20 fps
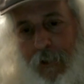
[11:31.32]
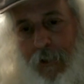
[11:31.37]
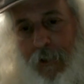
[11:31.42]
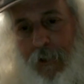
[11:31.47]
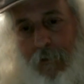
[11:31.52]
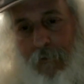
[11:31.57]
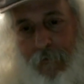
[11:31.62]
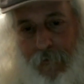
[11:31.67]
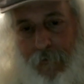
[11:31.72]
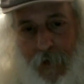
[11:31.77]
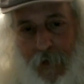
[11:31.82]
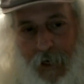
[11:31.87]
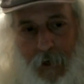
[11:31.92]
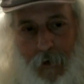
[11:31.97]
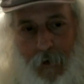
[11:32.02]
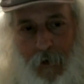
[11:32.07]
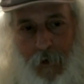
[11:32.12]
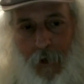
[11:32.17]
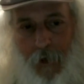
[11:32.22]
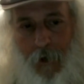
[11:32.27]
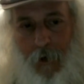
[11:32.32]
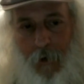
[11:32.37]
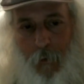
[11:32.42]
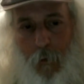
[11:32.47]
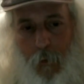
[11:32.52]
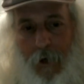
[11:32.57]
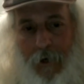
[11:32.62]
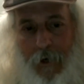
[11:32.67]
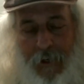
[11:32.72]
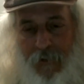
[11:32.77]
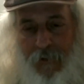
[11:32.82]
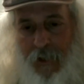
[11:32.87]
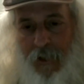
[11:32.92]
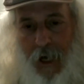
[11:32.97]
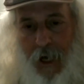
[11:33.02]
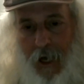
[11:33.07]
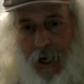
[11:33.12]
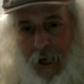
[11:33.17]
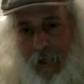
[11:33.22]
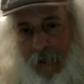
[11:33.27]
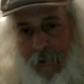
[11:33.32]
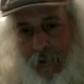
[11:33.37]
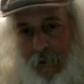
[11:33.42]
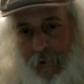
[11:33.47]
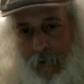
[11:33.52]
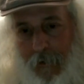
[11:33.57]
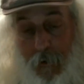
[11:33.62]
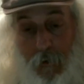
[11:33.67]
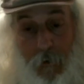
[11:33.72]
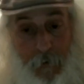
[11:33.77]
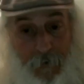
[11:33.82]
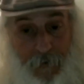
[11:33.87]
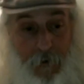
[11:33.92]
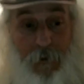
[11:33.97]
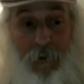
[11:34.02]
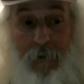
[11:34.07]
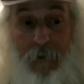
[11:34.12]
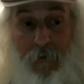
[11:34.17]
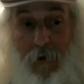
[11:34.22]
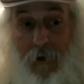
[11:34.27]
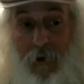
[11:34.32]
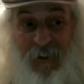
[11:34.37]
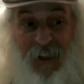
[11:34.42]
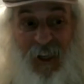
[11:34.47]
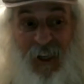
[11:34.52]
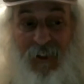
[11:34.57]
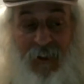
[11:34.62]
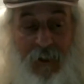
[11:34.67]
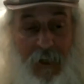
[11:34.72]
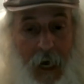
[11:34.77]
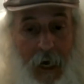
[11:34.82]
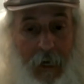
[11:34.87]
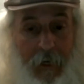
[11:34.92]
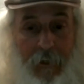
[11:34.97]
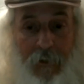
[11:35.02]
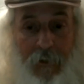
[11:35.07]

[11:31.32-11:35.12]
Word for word: of uh, what is God? Or, first of all, does God